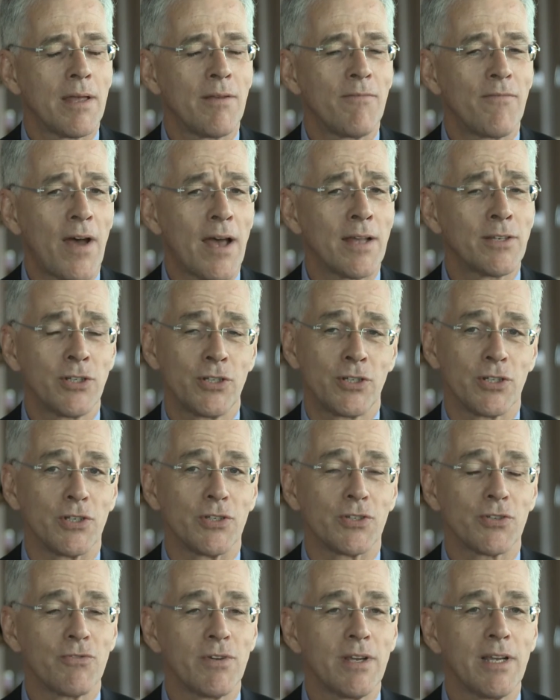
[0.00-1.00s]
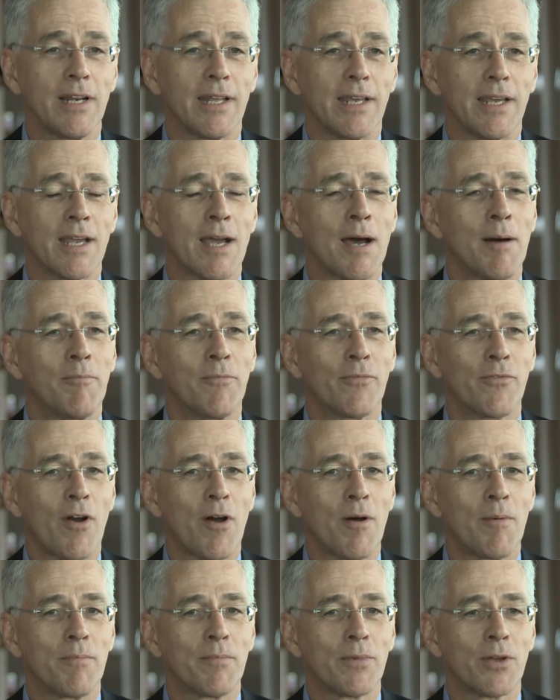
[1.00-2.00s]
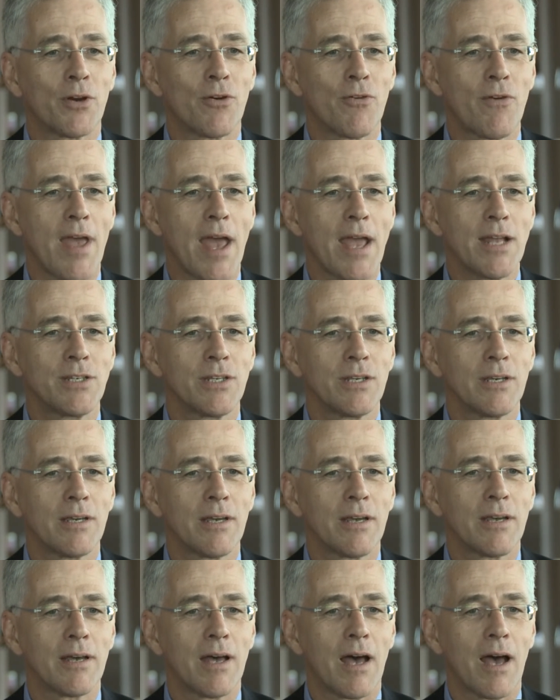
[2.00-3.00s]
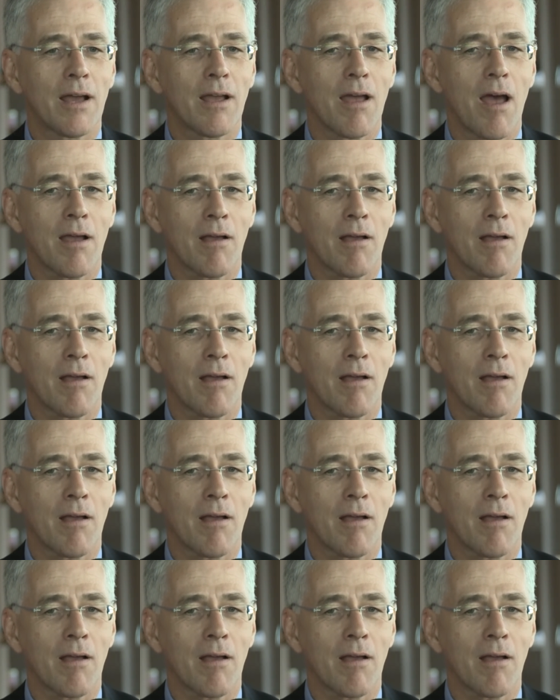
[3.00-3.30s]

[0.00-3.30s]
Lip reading: advantages really come from creating a